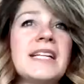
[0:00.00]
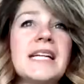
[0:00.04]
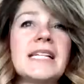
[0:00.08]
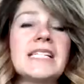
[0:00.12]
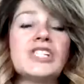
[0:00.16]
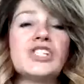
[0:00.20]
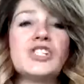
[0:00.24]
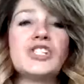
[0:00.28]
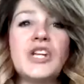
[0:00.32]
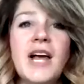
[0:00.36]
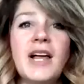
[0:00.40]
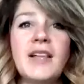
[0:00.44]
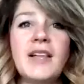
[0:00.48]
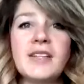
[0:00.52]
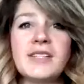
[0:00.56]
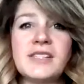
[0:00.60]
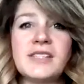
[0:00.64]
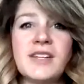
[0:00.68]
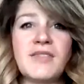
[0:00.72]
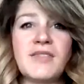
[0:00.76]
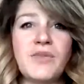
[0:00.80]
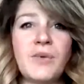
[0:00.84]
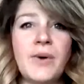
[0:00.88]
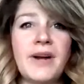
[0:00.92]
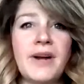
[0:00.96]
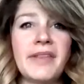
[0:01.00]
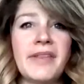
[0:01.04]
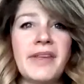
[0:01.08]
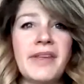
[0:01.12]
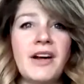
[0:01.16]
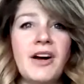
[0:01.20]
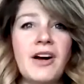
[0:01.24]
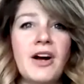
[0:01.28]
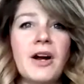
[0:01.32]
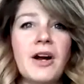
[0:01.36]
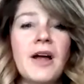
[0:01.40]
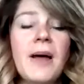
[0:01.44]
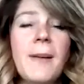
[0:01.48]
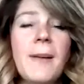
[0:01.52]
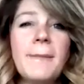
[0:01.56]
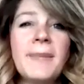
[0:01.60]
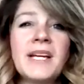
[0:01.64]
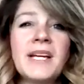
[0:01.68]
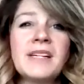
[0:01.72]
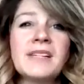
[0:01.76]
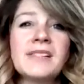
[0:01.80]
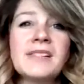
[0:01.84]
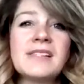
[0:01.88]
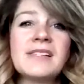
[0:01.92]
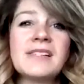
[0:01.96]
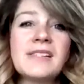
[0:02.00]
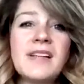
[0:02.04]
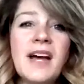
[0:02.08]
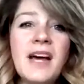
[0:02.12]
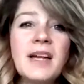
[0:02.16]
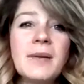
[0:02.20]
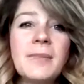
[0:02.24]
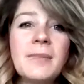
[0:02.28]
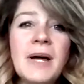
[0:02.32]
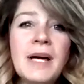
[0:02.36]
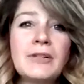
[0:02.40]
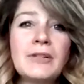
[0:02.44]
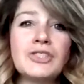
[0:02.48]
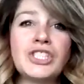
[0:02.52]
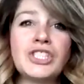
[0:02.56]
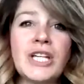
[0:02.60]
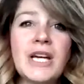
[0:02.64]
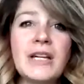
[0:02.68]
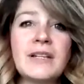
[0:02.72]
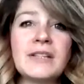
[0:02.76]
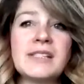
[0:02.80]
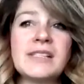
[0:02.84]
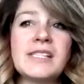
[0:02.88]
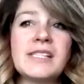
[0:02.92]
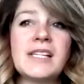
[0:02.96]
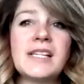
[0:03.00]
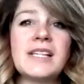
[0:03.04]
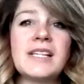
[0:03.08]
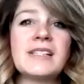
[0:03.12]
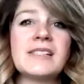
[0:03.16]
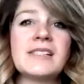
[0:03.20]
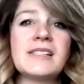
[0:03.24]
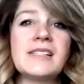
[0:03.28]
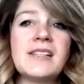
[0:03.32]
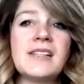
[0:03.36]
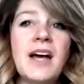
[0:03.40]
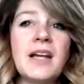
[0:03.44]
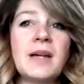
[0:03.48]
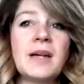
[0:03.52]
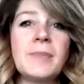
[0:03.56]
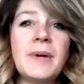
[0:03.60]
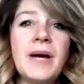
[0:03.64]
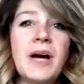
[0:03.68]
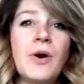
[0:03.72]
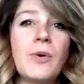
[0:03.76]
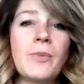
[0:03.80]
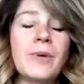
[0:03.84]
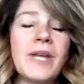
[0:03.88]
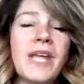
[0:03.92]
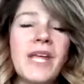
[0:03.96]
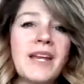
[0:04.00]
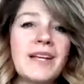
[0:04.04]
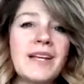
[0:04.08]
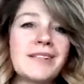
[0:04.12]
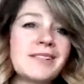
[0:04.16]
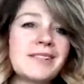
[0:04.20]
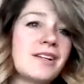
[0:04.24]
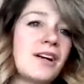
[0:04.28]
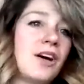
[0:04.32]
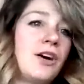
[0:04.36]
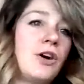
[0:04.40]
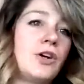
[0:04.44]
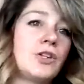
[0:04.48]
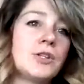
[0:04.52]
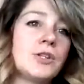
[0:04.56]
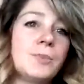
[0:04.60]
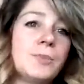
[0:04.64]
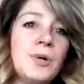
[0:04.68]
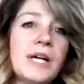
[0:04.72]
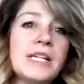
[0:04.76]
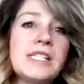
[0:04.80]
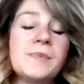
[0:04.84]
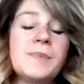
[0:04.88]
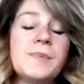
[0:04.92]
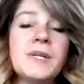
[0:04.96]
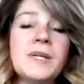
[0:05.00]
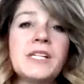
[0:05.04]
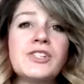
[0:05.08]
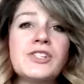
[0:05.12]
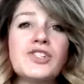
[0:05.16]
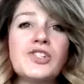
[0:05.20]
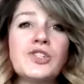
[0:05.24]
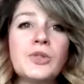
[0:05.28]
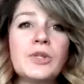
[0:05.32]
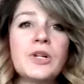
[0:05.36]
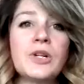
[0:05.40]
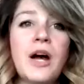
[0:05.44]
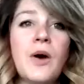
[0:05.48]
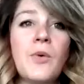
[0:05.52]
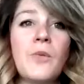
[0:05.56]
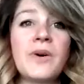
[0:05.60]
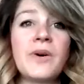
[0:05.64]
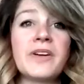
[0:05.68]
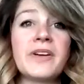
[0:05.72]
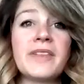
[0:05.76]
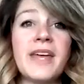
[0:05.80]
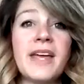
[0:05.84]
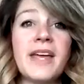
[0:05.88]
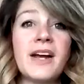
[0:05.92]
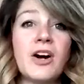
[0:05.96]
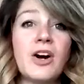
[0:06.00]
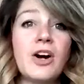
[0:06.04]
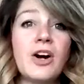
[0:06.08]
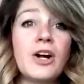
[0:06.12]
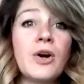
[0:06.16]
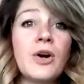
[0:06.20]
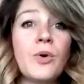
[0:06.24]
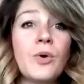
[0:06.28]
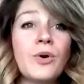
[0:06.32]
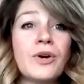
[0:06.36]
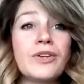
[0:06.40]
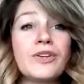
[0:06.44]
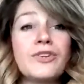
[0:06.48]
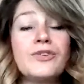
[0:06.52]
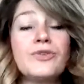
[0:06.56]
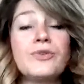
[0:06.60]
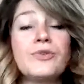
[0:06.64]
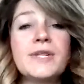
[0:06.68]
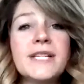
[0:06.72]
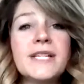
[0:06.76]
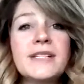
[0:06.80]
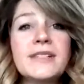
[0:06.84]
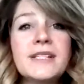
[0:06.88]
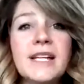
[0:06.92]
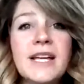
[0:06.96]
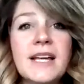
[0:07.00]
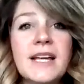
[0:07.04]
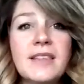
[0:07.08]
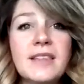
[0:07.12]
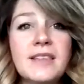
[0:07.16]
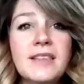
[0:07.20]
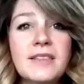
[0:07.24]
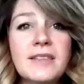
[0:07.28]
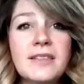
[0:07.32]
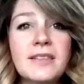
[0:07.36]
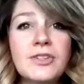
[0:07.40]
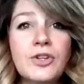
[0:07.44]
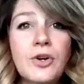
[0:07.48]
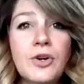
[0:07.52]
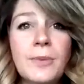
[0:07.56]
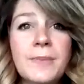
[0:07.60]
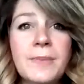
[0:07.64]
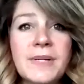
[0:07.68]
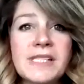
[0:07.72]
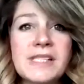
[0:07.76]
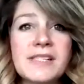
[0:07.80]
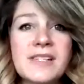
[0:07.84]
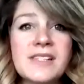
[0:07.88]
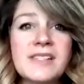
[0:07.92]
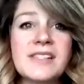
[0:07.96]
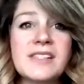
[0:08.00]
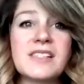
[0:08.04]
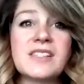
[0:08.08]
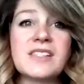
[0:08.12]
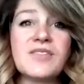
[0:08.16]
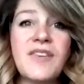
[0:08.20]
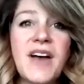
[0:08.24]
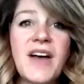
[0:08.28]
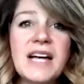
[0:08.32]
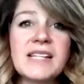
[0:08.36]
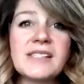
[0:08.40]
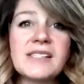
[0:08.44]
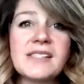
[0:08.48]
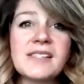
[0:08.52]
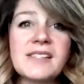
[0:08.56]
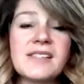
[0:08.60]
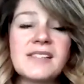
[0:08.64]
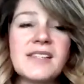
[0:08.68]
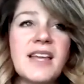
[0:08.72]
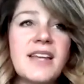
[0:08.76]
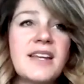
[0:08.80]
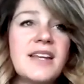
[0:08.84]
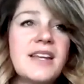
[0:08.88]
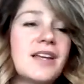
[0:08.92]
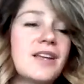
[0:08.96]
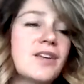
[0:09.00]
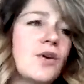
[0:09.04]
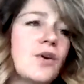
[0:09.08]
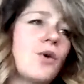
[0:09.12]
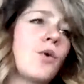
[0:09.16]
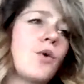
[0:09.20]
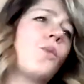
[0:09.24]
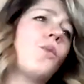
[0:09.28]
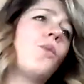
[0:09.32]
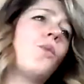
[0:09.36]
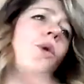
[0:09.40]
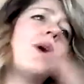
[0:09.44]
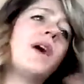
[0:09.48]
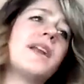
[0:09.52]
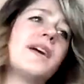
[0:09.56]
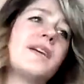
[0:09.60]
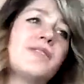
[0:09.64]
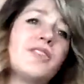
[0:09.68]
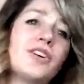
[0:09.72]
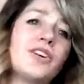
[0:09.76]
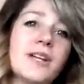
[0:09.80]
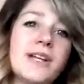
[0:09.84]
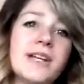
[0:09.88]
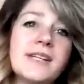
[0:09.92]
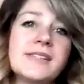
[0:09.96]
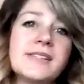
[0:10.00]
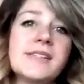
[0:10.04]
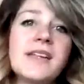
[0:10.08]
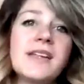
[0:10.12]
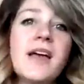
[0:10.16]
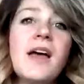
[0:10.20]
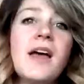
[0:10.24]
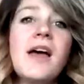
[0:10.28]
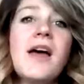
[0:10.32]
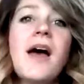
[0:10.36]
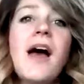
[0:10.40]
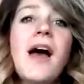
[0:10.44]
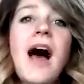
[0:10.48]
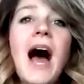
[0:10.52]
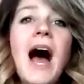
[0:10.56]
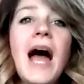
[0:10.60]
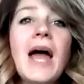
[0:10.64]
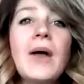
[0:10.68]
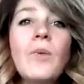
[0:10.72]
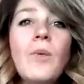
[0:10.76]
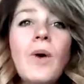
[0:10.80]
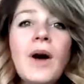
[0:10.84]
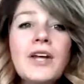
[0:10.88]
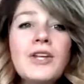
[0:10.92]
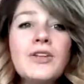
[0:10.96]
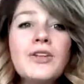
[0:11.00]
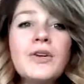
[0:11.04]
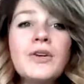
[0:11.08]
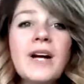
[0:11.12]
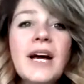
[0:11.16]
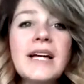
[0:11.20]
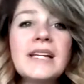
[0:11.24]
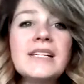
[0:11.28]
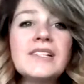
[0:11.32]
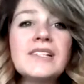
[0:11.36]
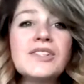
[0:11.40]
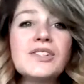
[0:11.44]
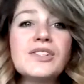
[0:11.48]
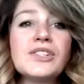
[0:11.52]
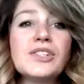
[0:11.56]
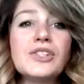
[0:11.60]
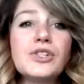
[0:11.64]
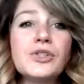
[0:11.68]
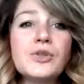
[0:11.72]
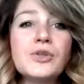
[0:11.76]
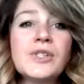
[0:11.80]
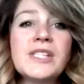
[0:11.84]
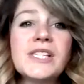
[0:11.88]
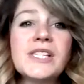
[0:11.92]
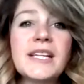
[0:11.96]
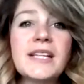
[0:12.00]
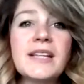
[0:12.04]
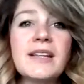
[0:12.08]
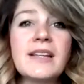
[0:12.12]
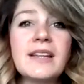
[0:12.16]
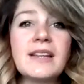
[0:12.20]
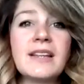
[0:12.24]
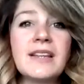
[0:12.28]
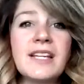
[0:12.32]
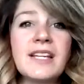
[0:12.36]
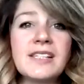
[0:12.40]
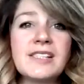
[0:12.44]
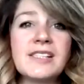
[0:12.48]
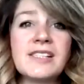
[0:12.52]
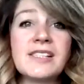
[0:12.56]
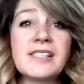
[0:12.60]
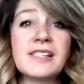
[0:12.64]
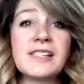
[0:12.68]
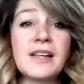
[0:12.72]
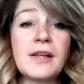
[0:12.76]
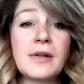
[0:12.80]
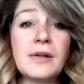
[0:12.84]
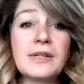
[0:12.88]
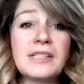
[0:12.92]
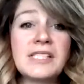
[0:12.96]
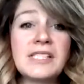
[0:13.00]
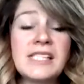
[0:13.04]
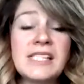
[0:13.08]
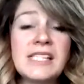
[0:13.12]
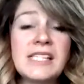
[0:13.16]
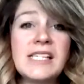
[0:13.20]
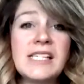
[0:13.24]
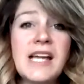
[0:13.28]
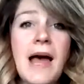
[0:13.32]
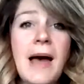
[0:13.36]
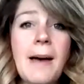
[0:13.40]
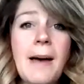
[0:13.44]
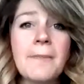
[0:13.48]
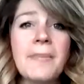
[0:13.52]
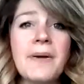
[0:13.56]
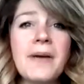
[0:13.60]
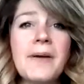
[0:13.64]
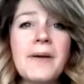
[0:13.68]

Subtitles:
get jealous of where they are. Because it's not about jealousy, and it's not about getting all depressed because you're not where they are, or you didn't get your business as fast as they did, or whatever it is. I want you guys using this step